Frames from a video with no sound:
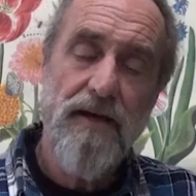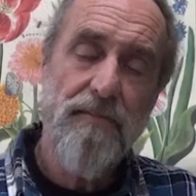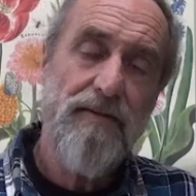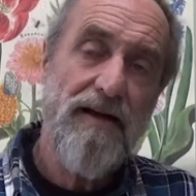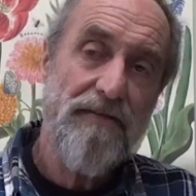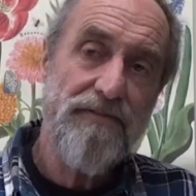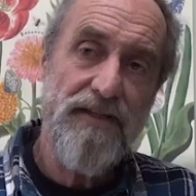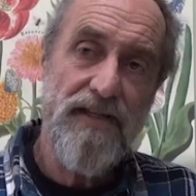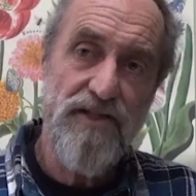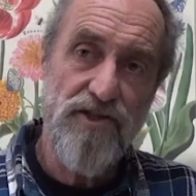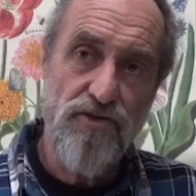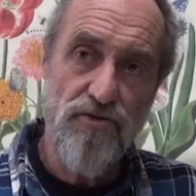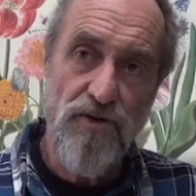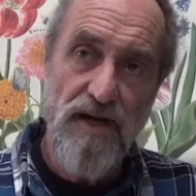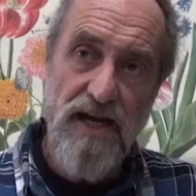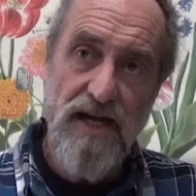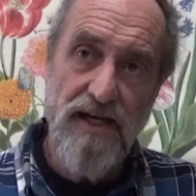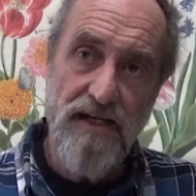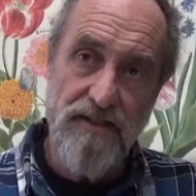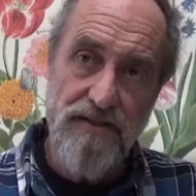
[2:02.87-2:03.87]
about these
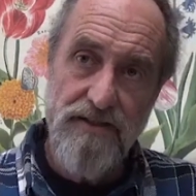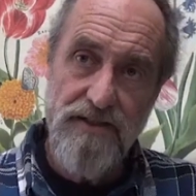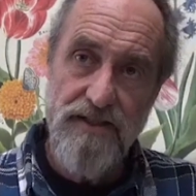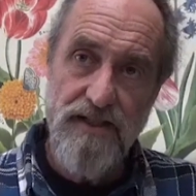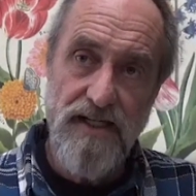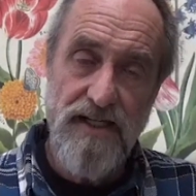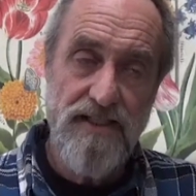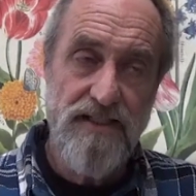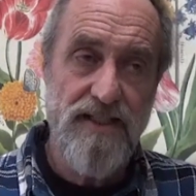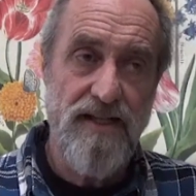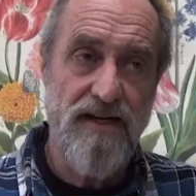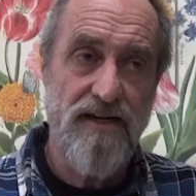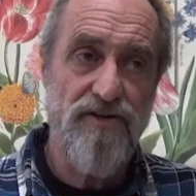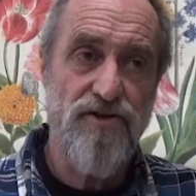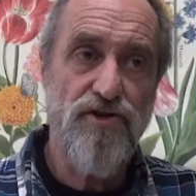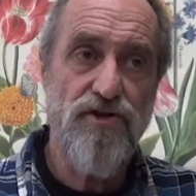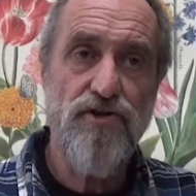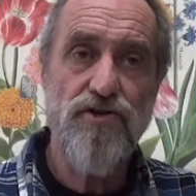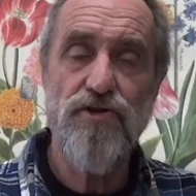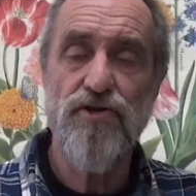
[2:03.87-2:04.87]
grains is they're
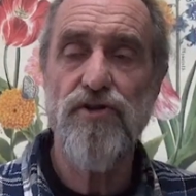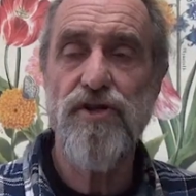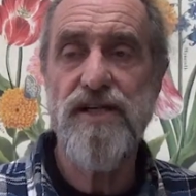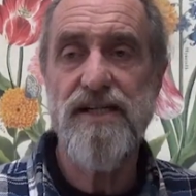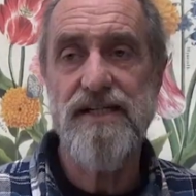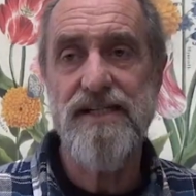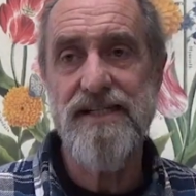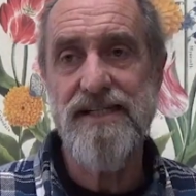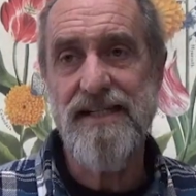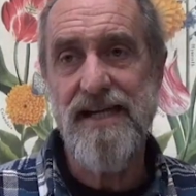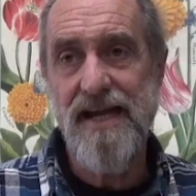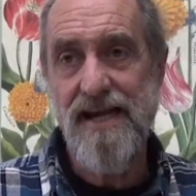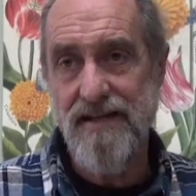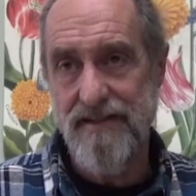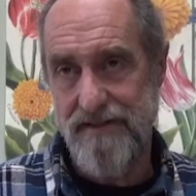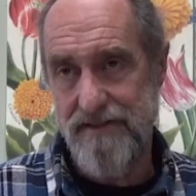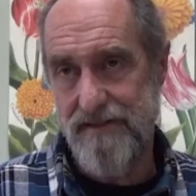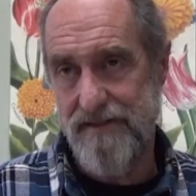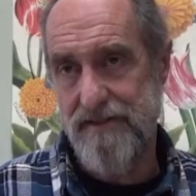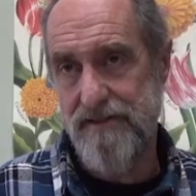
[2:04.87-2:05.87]
nutrient
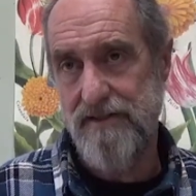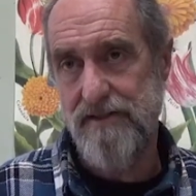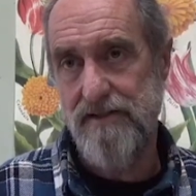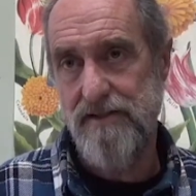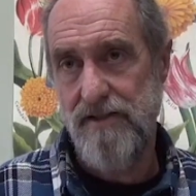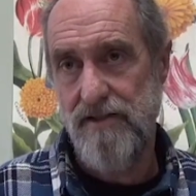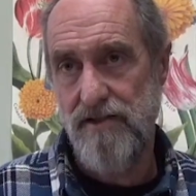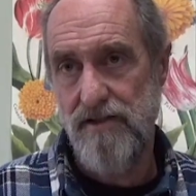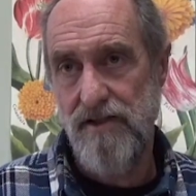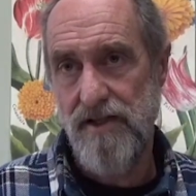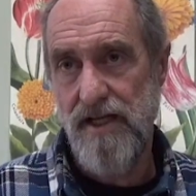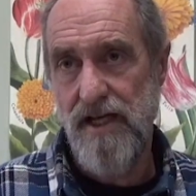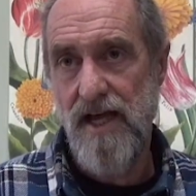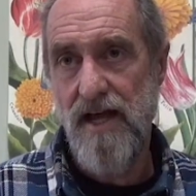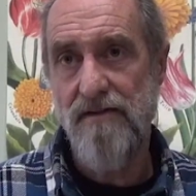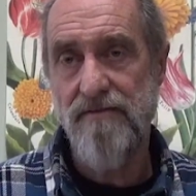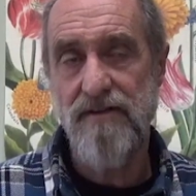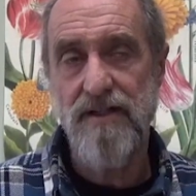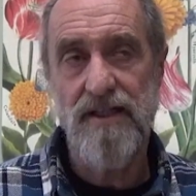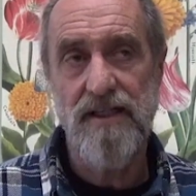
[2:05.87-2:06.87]
dense. They
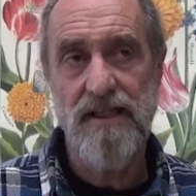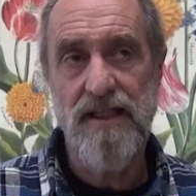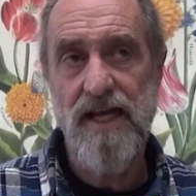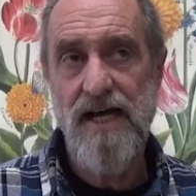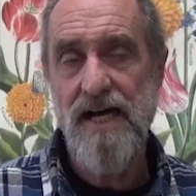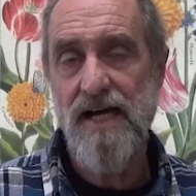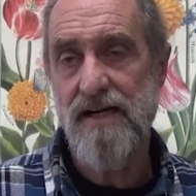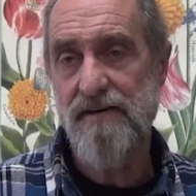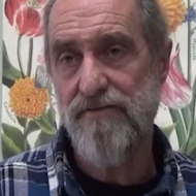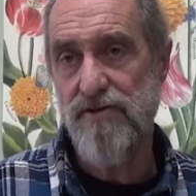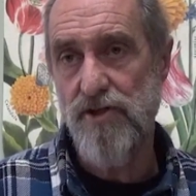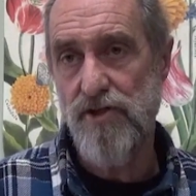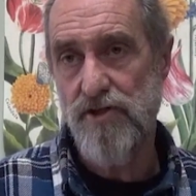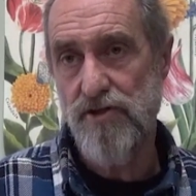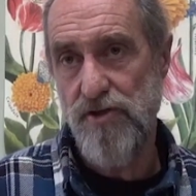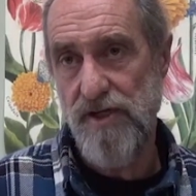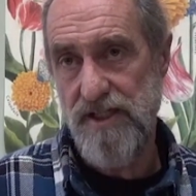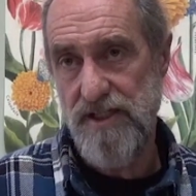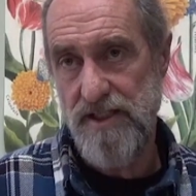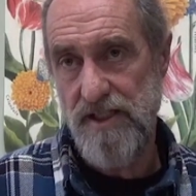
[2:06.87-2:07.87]
have a lot of
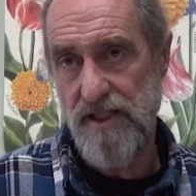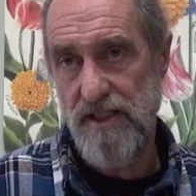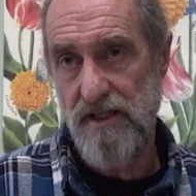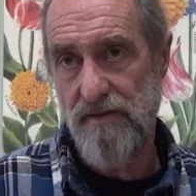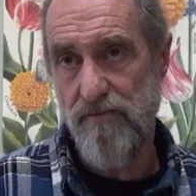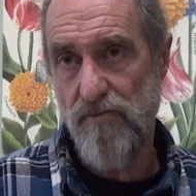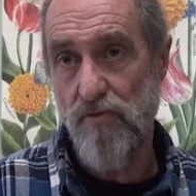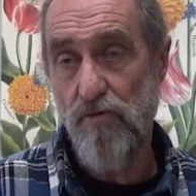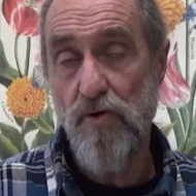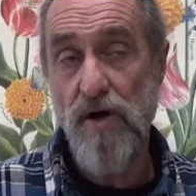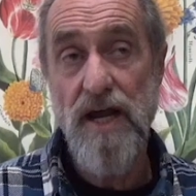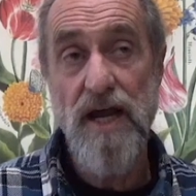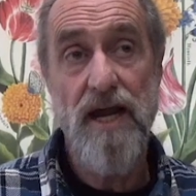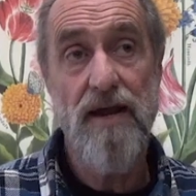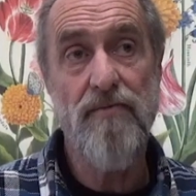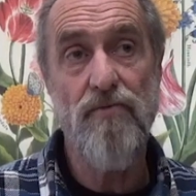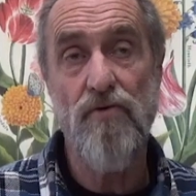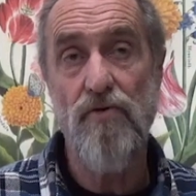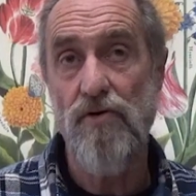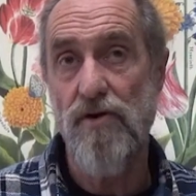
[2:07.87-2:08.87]
nutrients in them, way
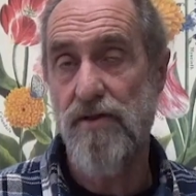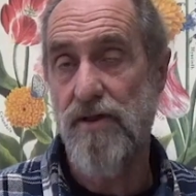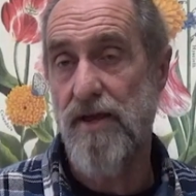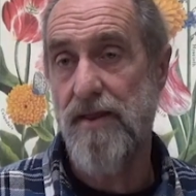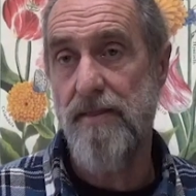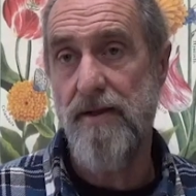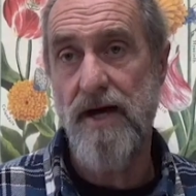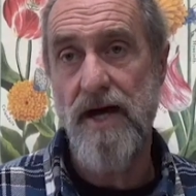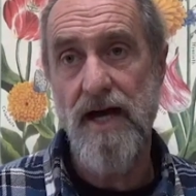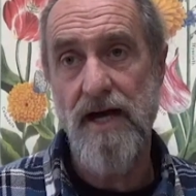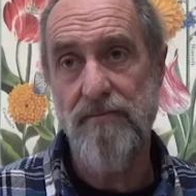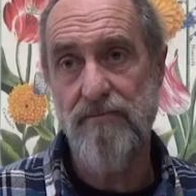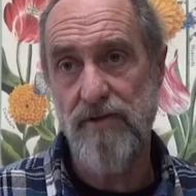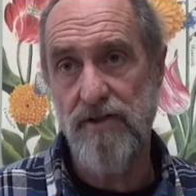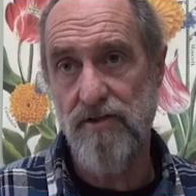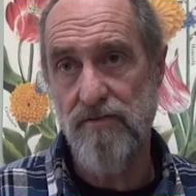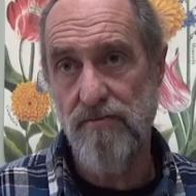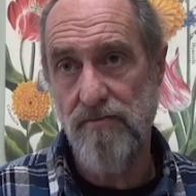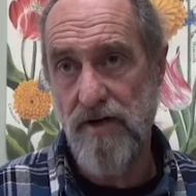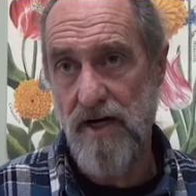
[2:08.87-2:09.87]
more than the hybrid
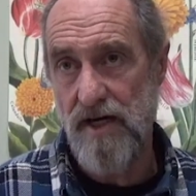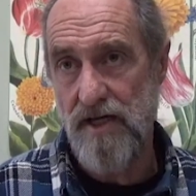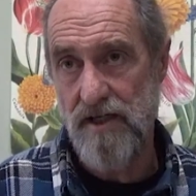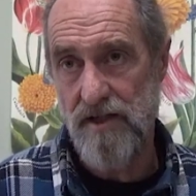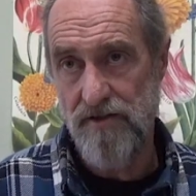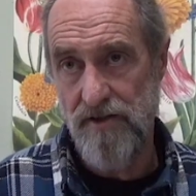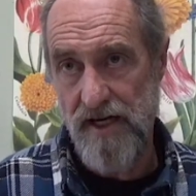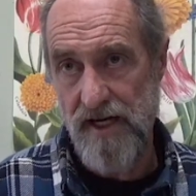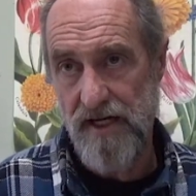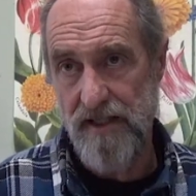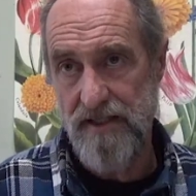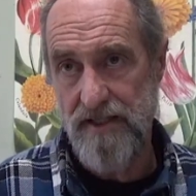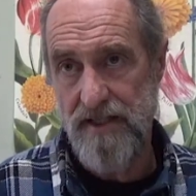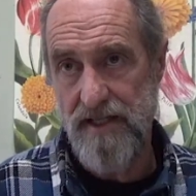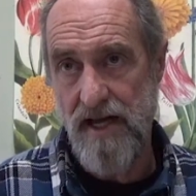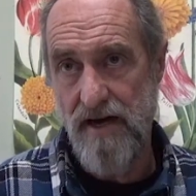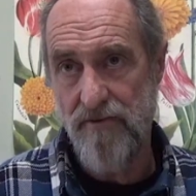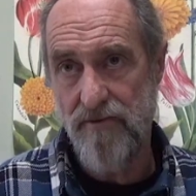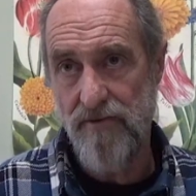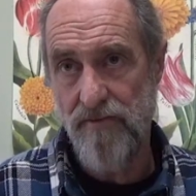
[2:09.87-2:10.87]
modern grains
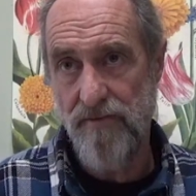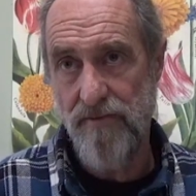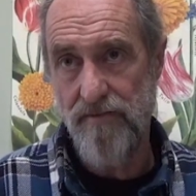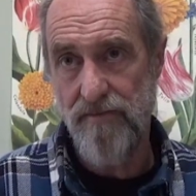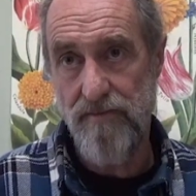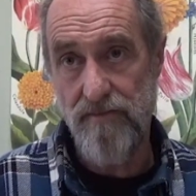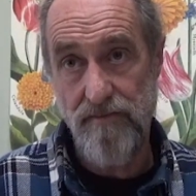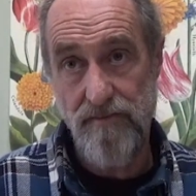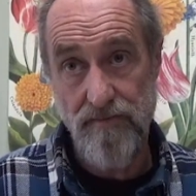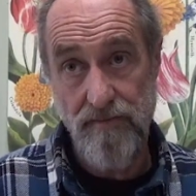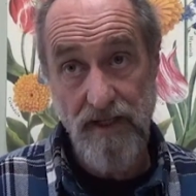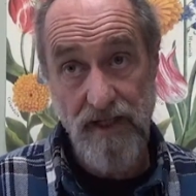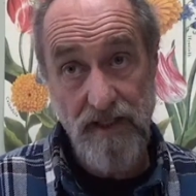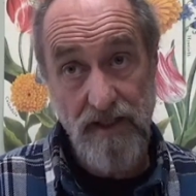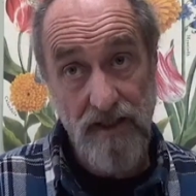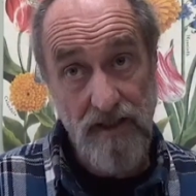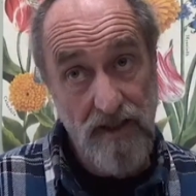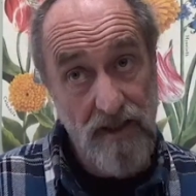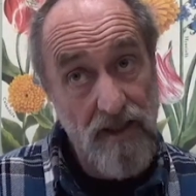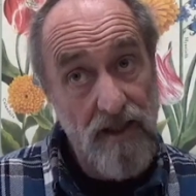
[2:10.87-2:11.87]
that we're
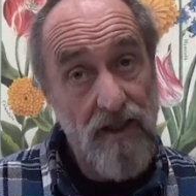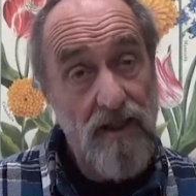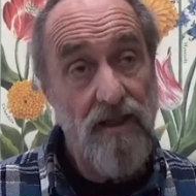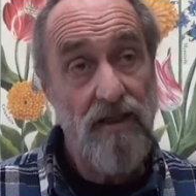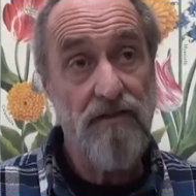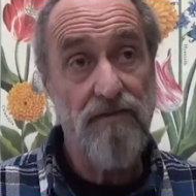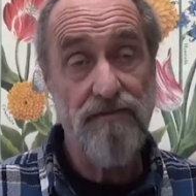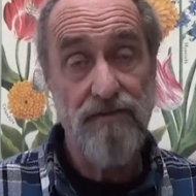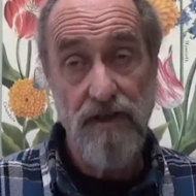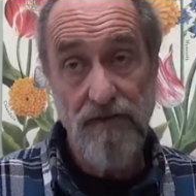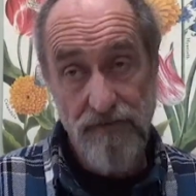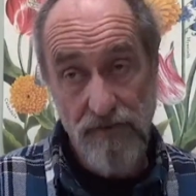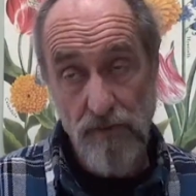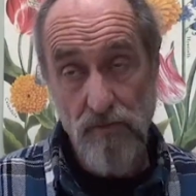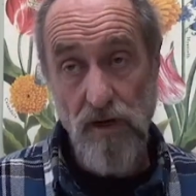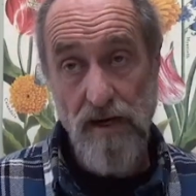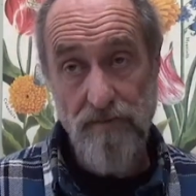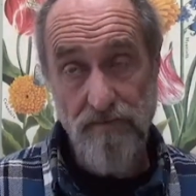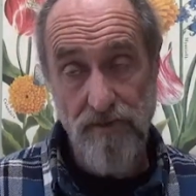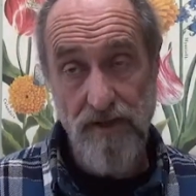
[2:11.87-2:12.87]
making fluffy
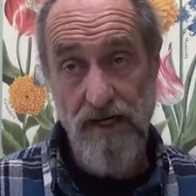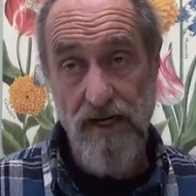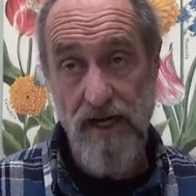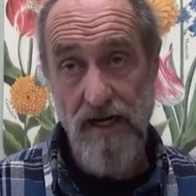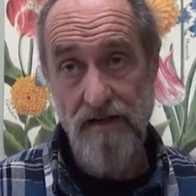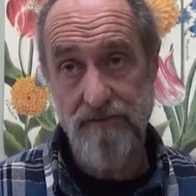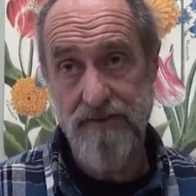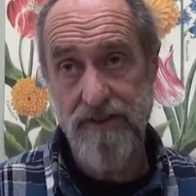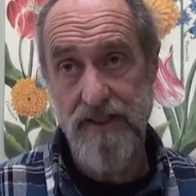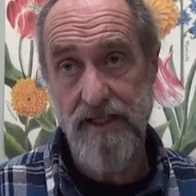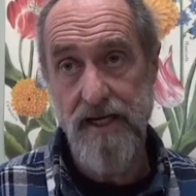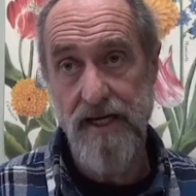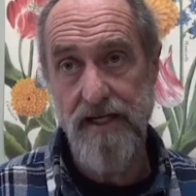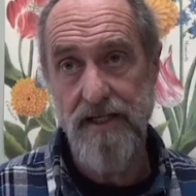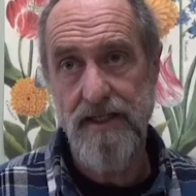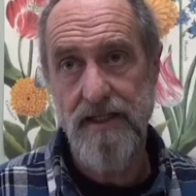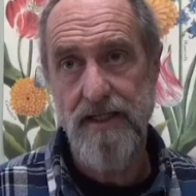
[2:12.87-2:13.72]
white bread out of today.